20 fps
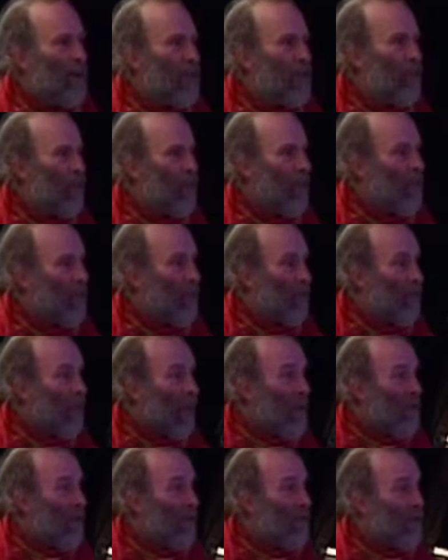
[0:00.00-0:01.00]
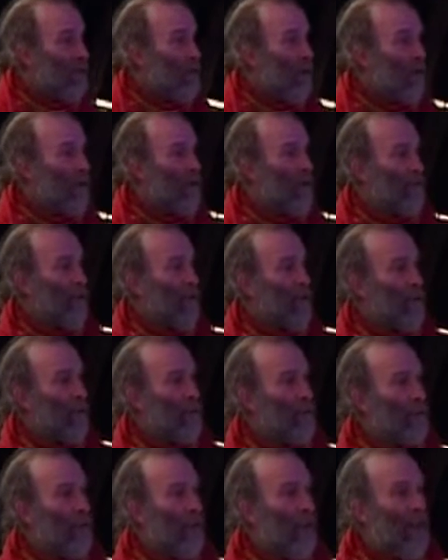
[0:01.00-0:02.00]
us becomes a better and more
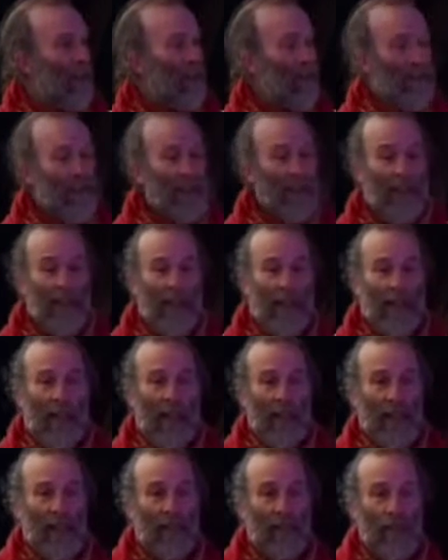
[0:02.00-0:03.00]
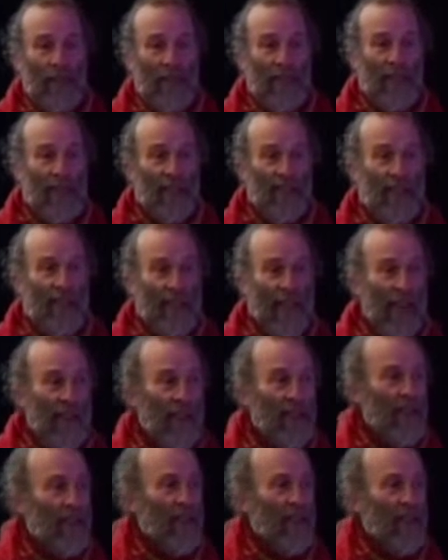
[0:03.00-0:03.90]
interesting place. And if we disengage